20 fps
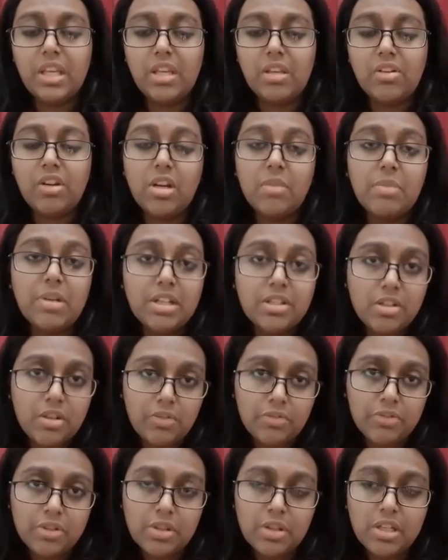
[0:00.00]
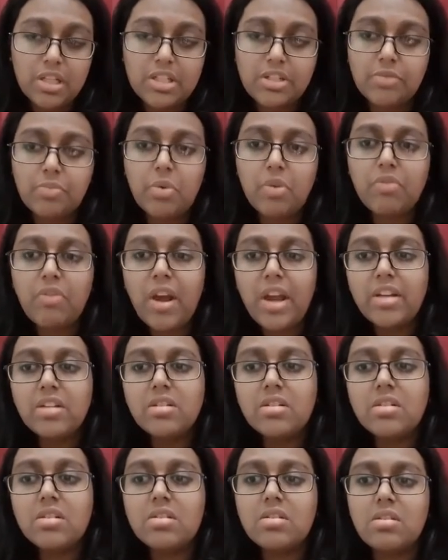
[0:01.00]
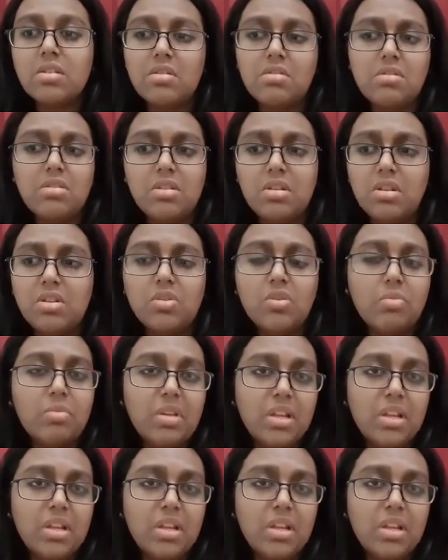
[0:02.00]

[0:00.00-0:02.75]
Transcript: credibility of the ETF providers. It could